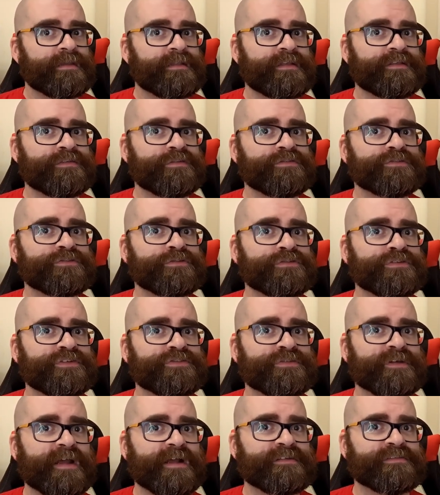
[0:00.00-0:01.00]
The two shorter
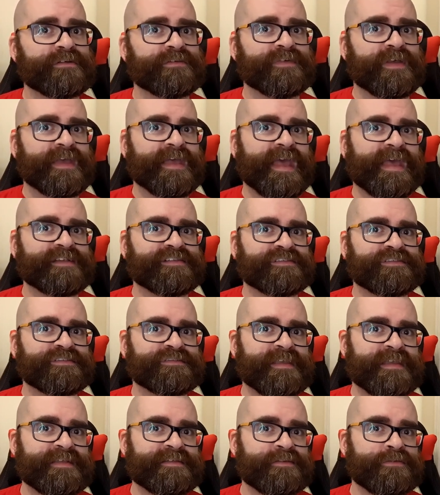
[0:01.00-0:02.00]
tracks of Et
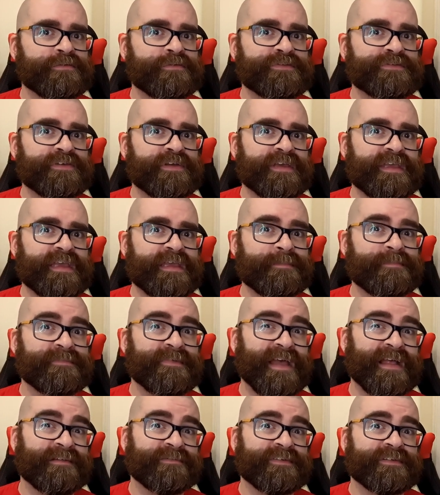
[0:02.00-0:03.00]
sted under
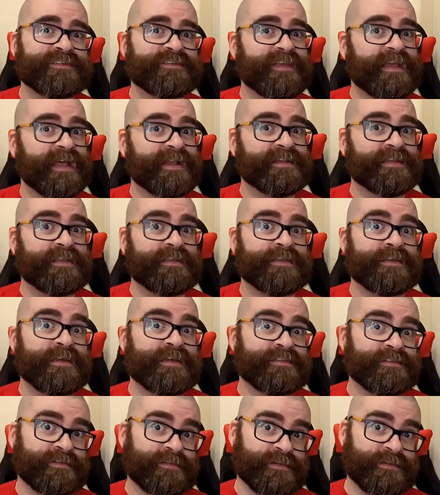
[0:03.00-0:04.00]
Himmelhvelvet and
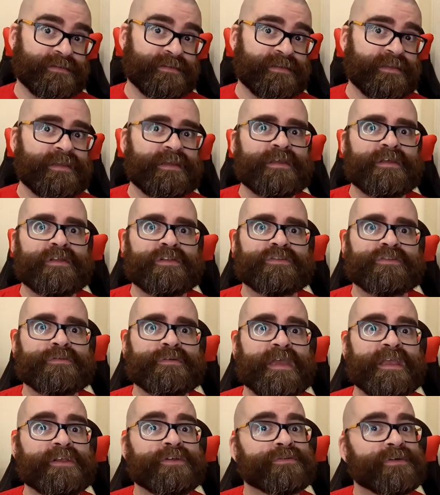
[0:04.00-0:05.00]
Jærtegn
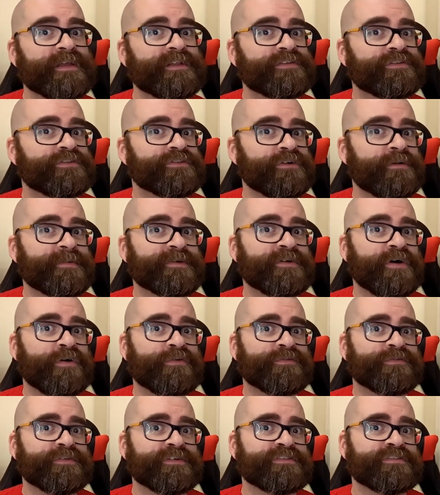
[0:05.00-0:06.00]
do a great job at
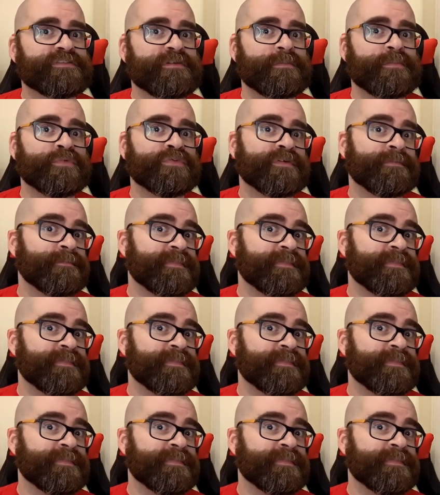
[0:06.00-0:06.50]
offering some more